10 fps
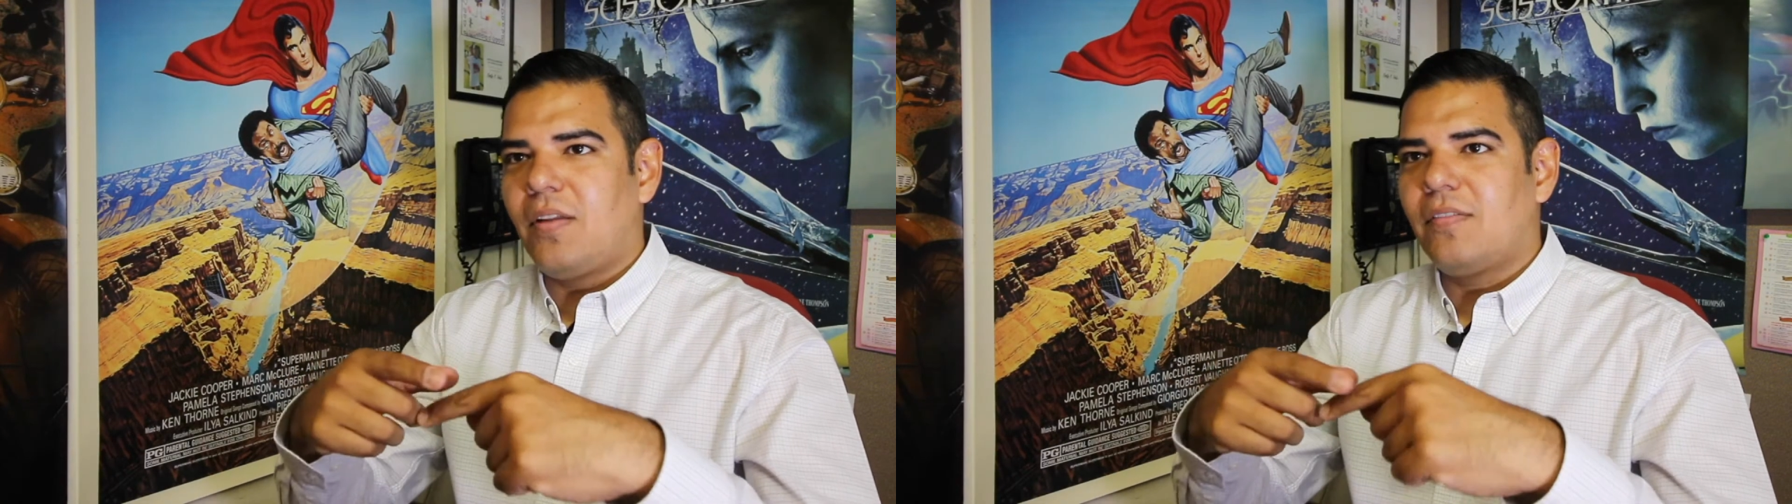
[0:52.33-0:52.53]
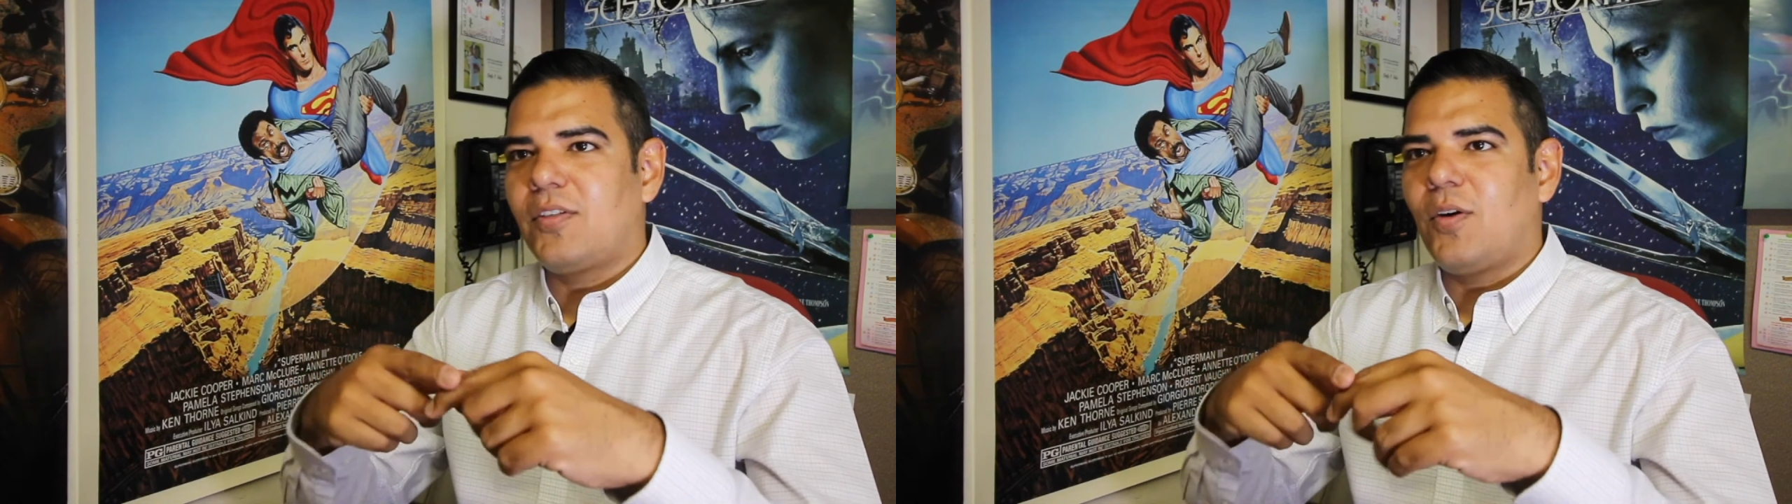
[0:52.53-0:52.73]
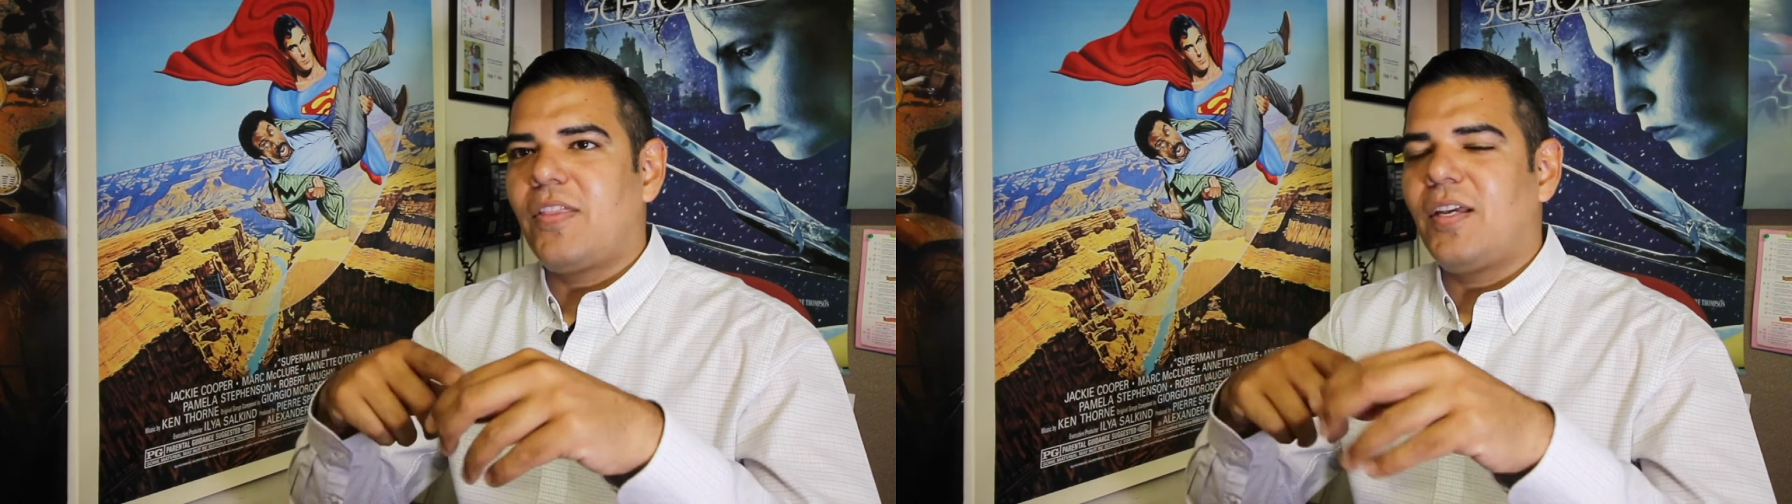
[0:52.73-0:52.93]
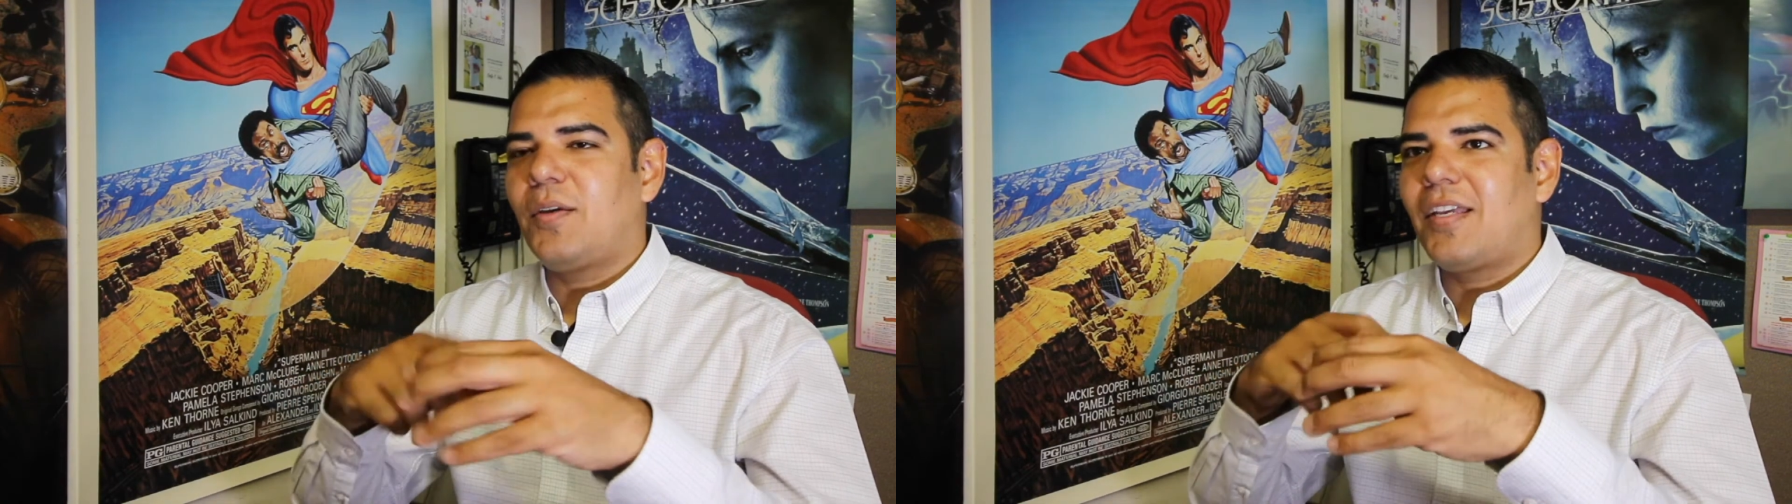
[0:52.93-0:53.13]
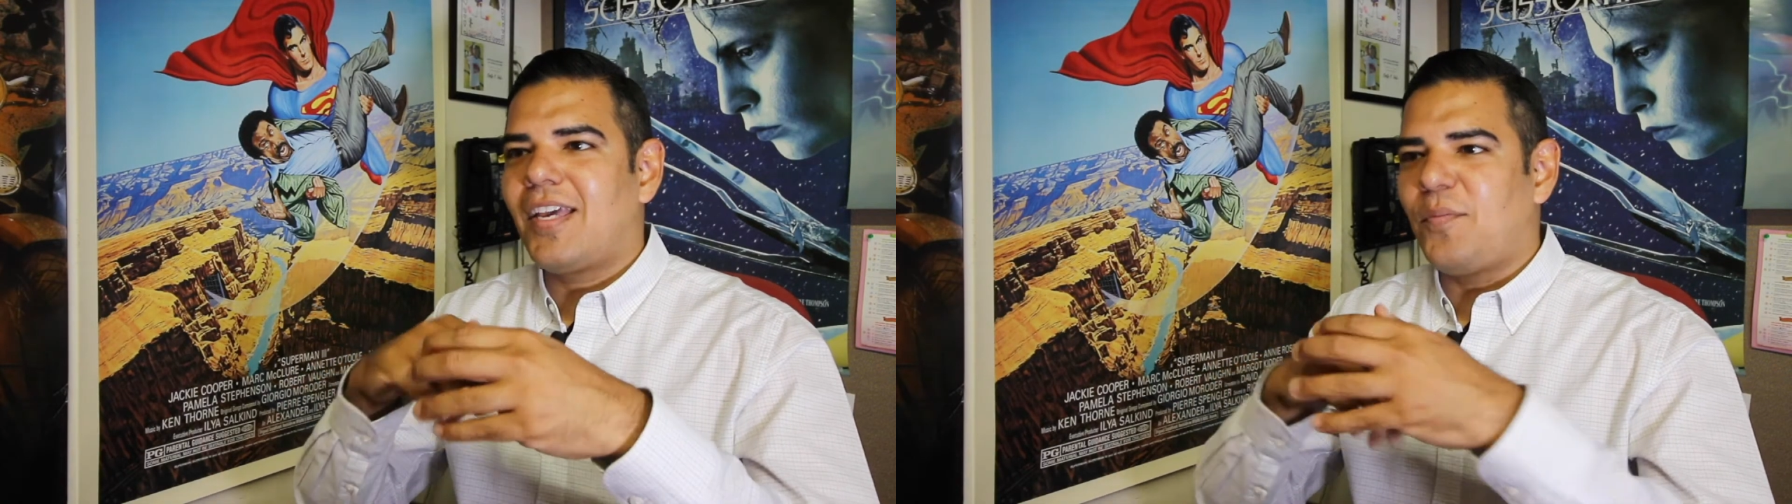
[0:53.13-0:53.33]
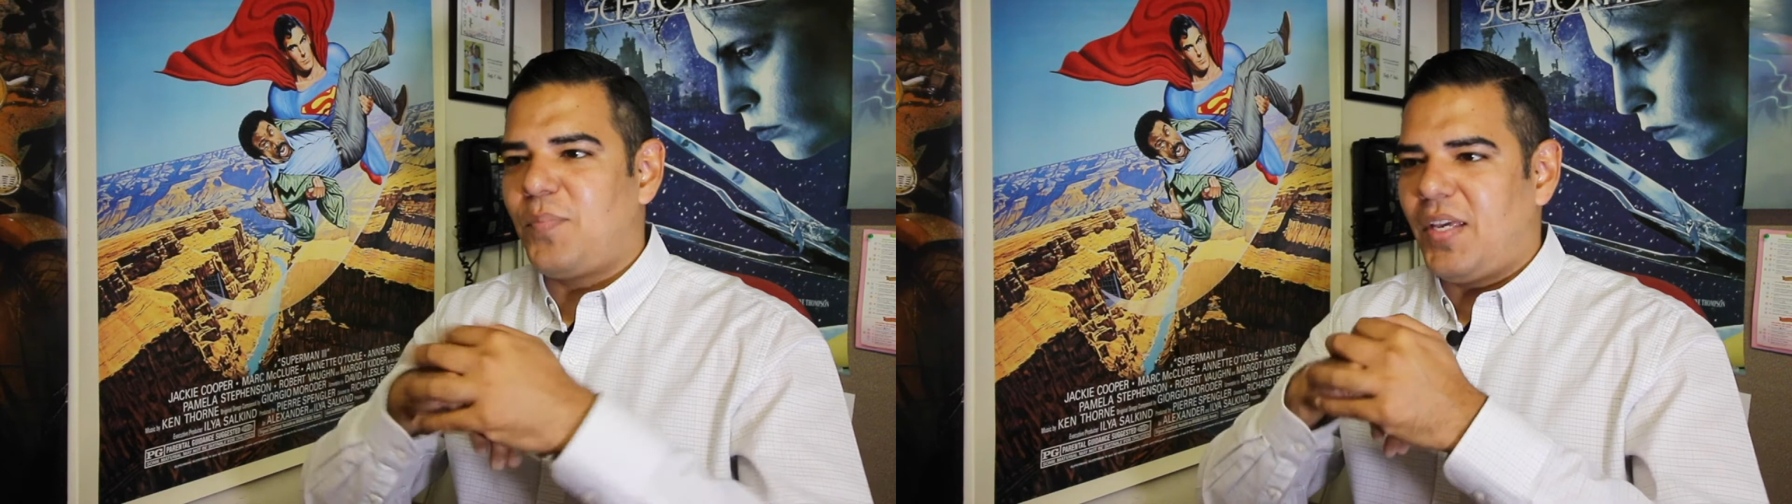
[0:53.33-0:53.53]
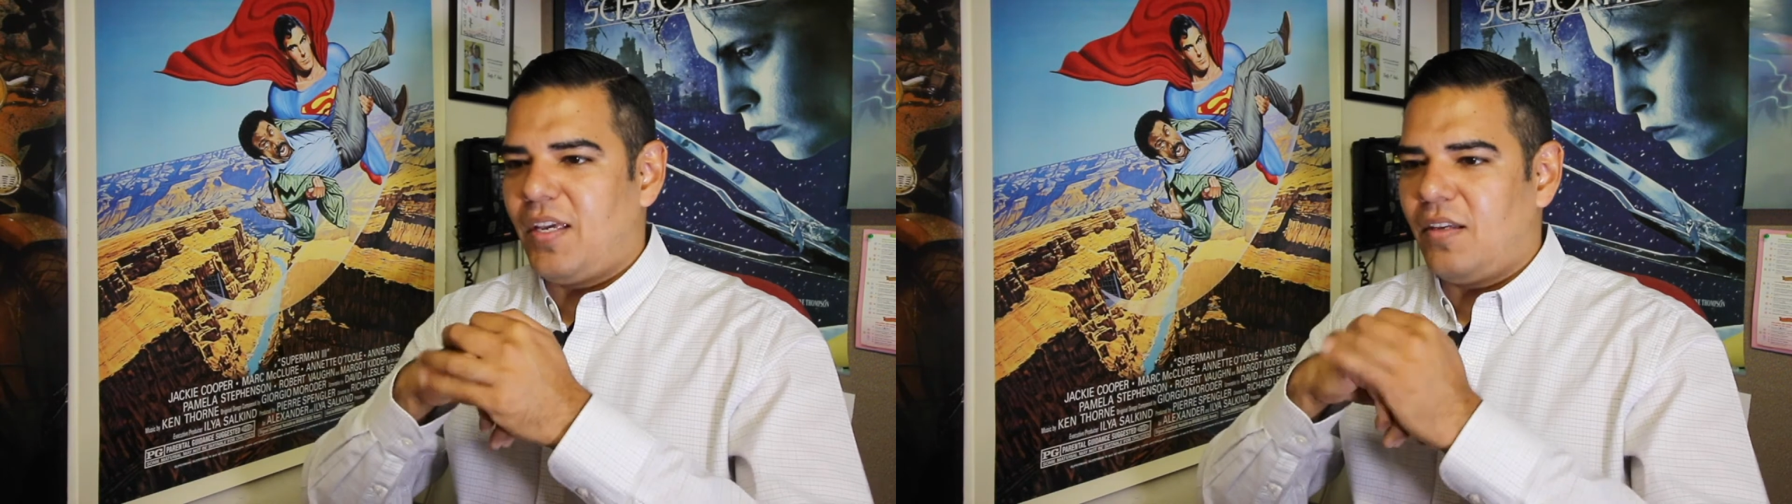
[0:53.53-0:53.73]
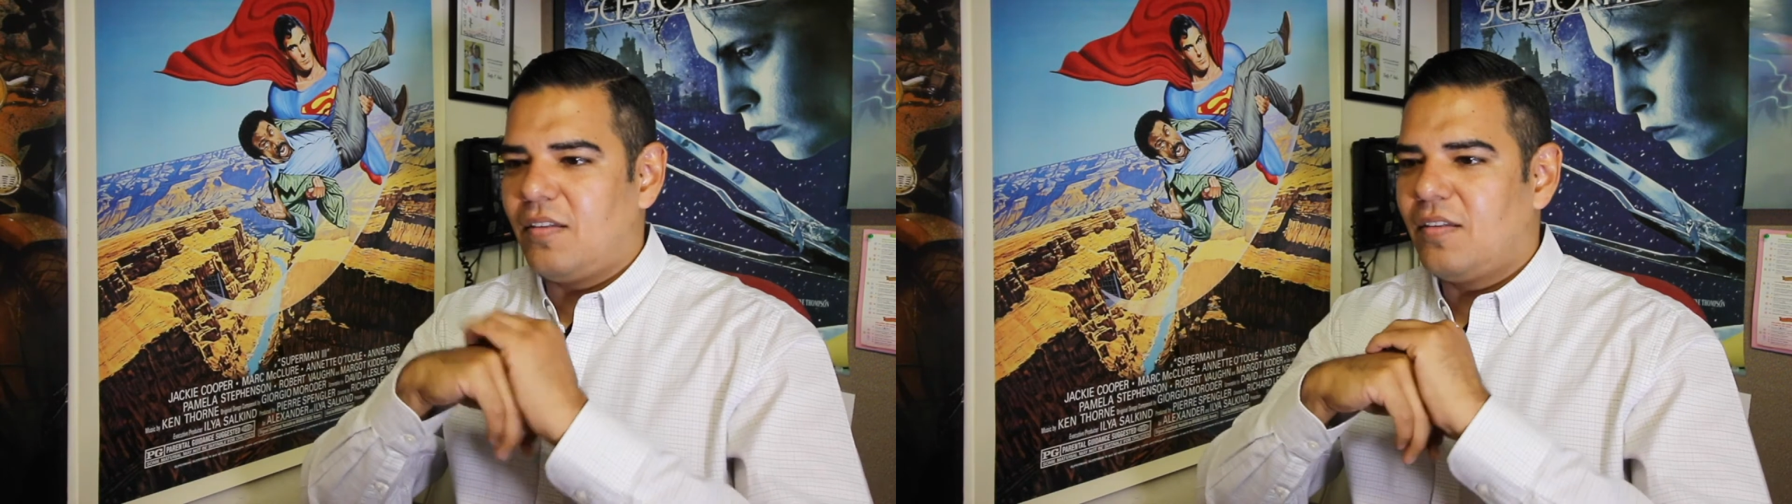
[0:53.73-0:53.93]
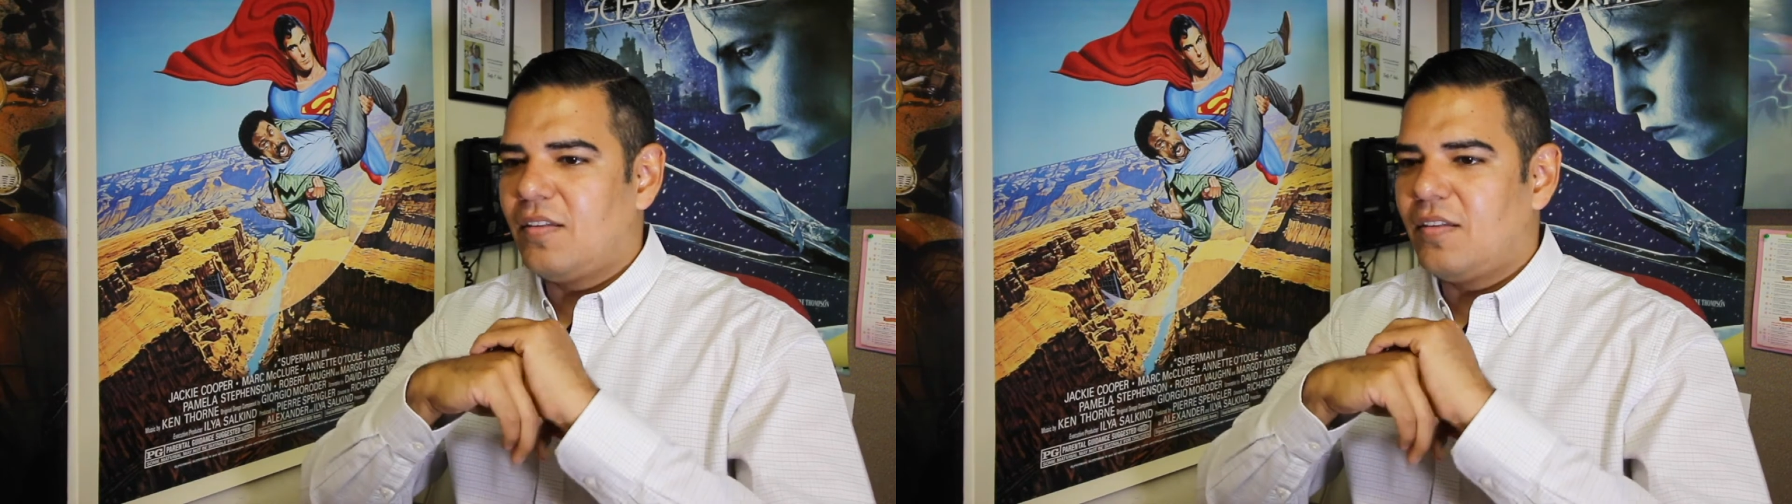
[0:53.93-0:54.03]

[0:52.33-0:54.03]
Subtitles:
and so I think kind of being